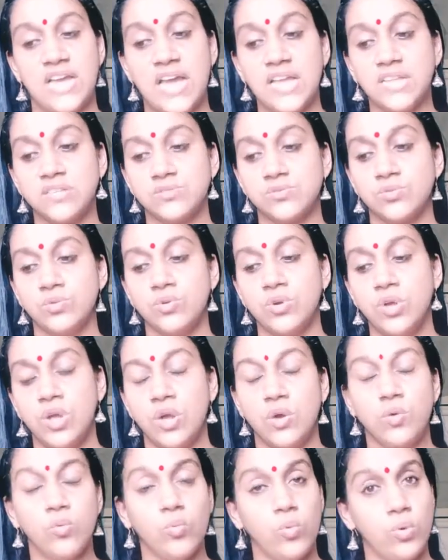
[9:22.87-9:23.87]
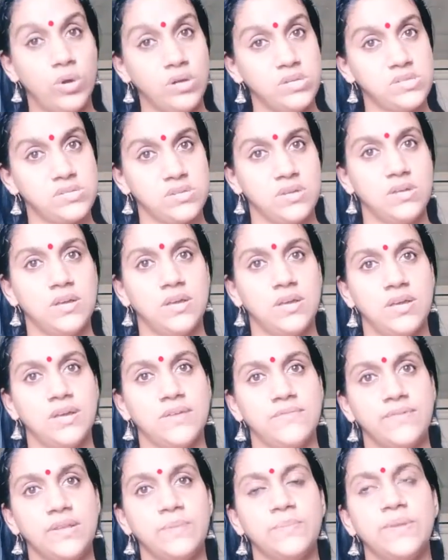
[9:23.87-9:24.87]
Also, what
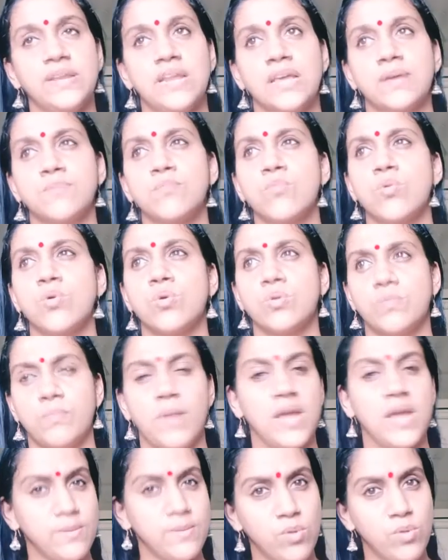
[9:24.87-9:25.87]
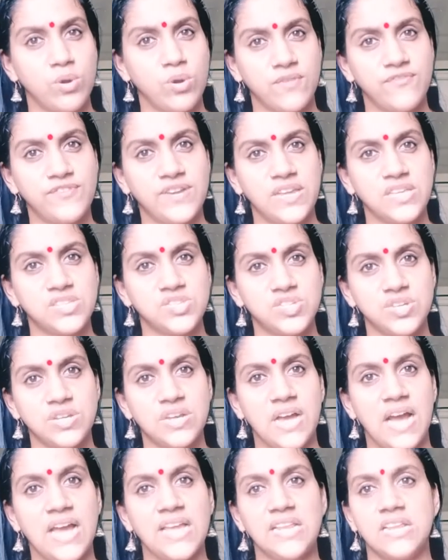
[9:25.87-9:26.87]
will be like more my mode of teaching,
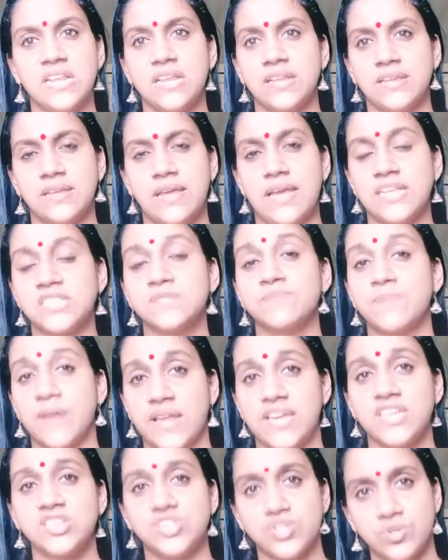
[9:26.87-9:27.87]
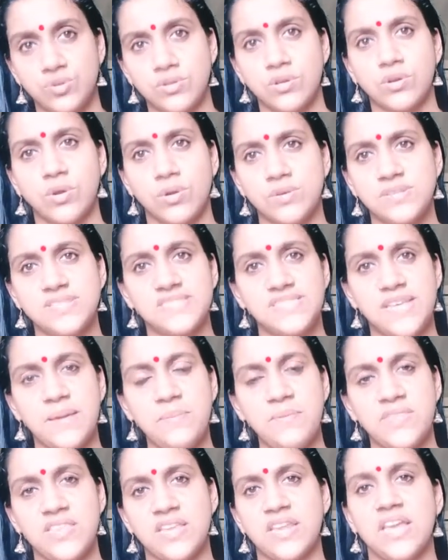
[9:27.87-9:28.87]
I'll explain to you the
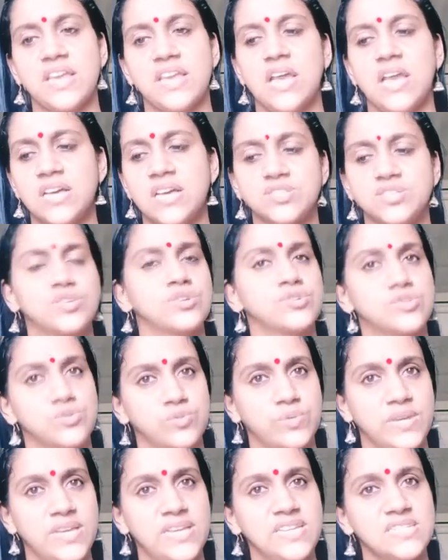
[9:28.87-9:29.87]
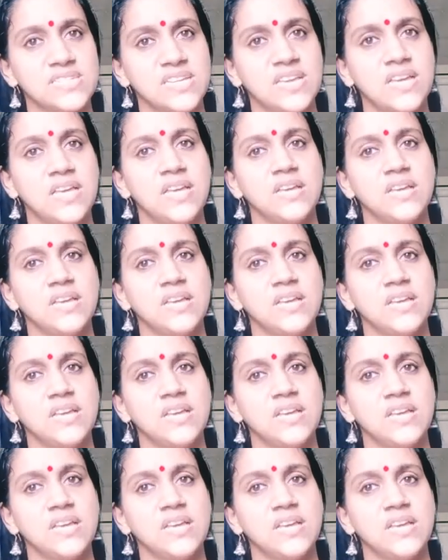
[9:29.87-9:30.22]
concept, then I'll ask you to read.